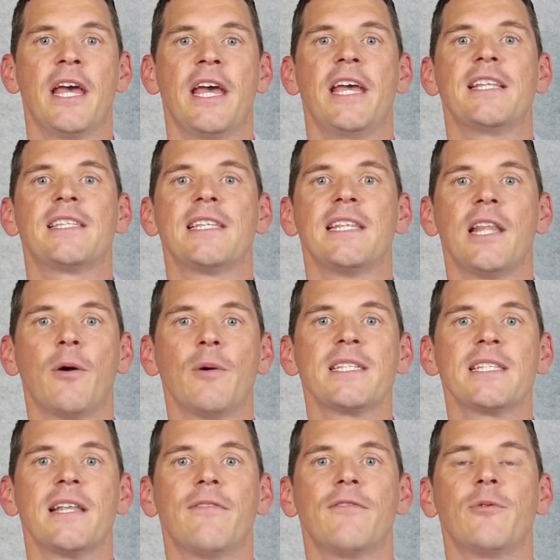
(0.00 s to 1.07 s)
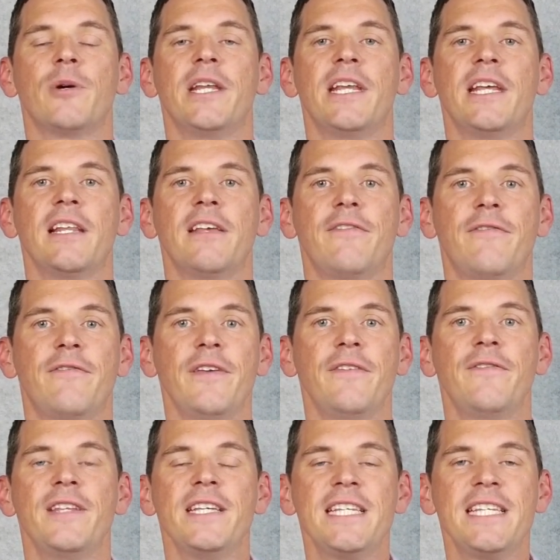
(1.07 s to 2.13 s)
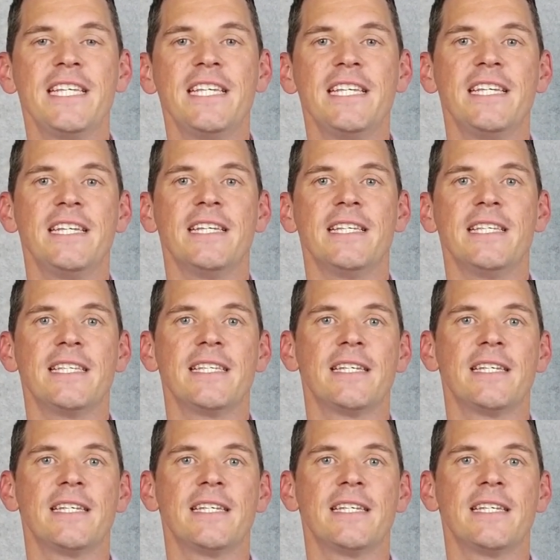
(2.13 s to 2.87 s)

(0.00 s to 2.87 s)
its lowest level in nearly 50 years.